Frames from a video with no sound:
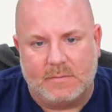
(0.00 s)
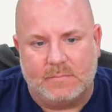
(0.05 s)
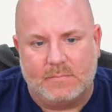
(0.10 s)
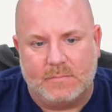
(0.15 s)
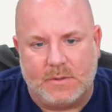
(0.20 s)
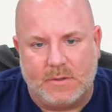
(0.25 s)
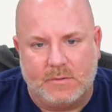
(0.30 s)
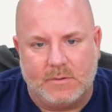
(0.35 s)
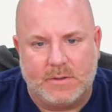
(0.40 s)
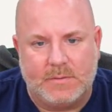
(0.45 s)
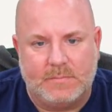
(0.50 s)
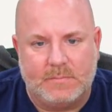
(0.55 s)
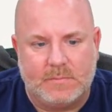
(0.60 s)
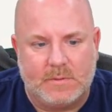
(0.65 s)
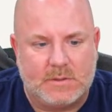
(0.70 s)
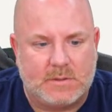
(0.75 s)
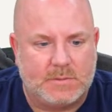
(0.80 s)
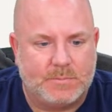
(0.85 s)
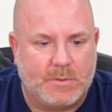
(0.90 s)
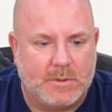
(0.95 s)
You know what?
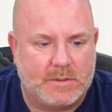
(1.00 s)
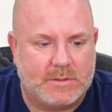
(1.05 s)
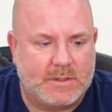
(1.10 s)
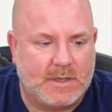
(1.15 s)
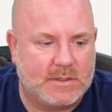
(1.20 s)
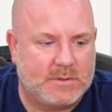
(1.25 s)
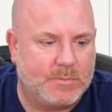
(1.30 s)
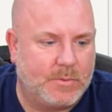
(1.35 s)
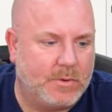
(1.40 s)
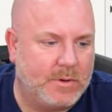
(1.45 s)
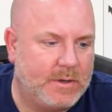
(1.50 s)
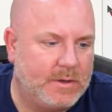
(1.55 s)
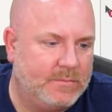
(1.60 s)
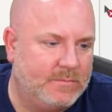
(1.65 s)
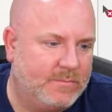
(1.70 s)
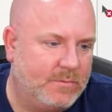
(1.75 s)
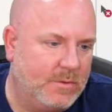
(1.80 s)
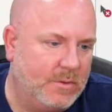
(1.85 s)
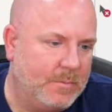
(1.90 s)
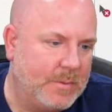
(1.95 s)
Let's just put a test point
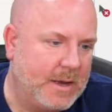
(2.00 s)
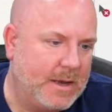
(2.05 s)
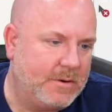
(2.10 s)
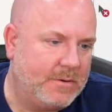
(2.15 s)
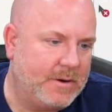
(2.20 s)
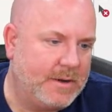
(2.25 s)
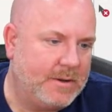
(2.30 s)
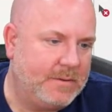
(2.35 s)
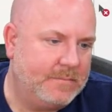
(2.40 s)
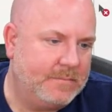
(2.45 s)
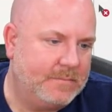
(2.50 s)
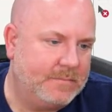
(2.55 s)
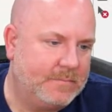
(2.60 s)
for the battery.